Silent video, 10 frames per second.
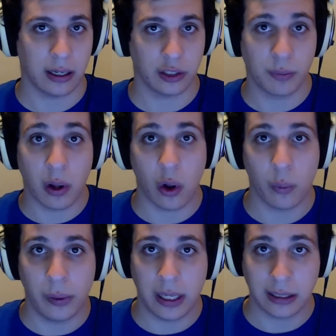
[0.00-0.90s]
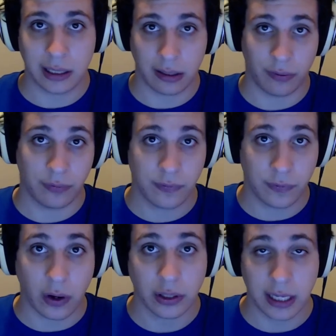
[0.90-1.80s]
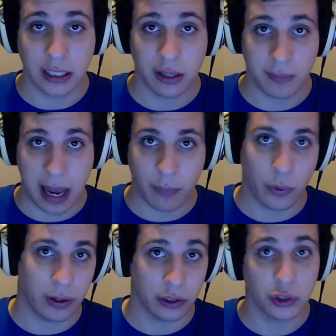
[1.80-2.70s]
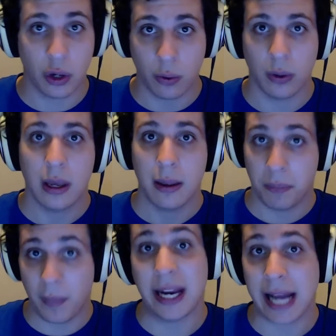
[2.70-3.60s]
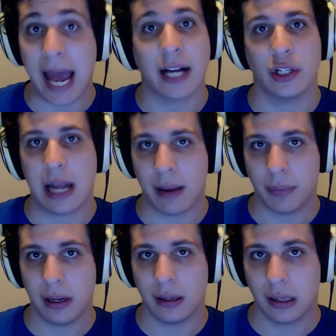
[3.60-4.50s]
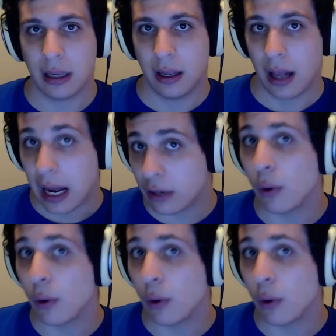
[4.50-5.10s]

small openings at the far sides of the map where there's no main action happening, I'm going to